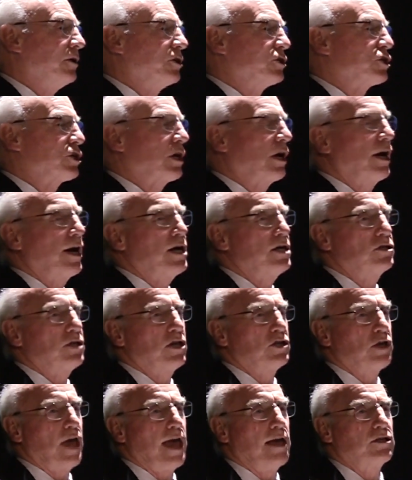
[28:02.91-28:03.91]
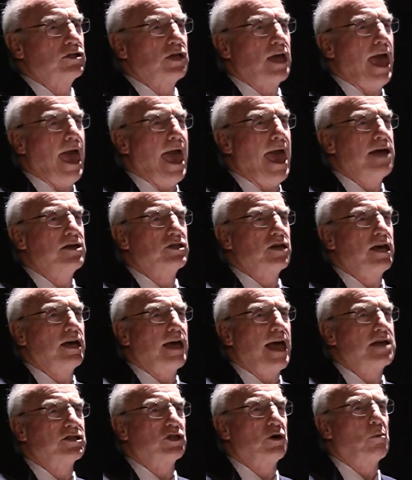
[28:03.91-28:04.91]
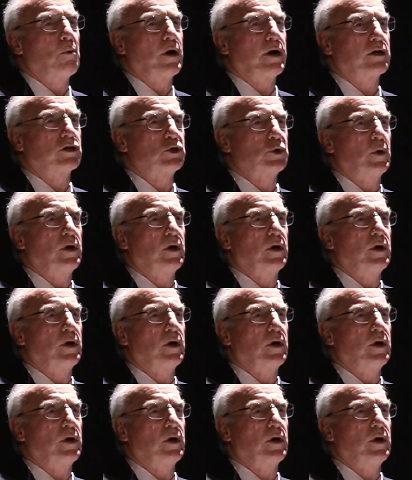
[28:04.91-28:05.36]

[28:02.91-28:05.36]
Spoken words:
disguised as a Mark